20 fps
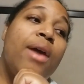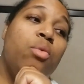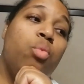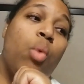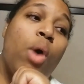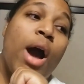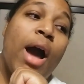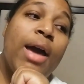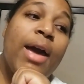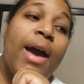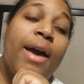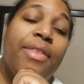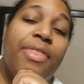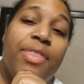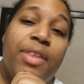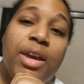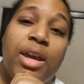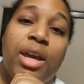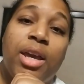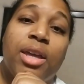and why I
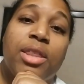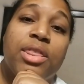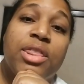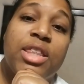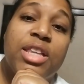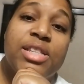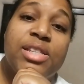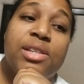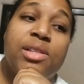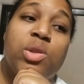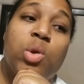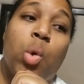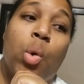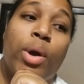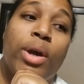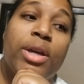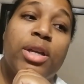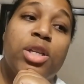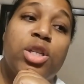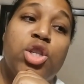think this is
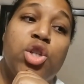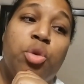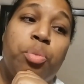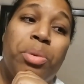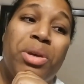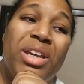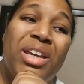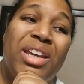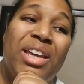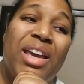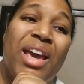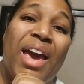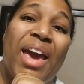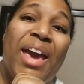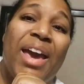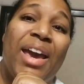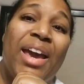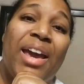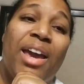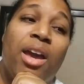going to be
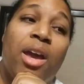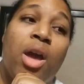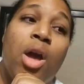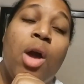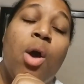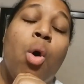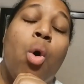a